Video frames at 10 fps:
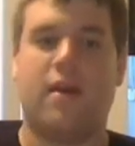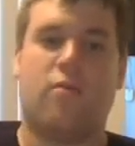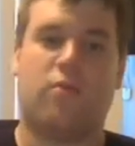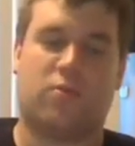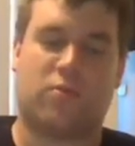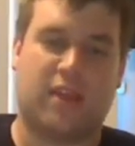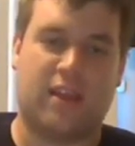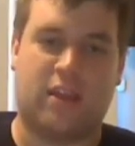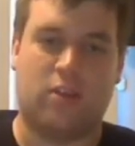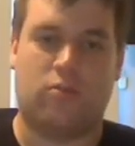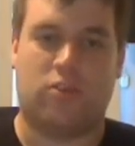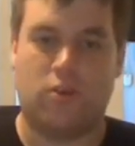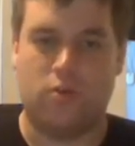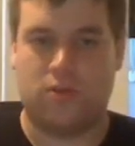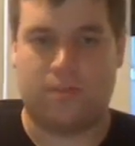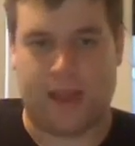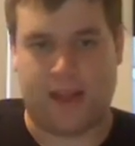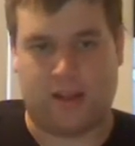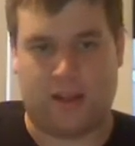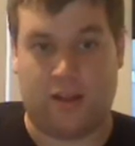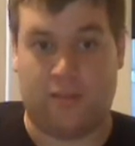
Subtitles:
which will take you to the backlot,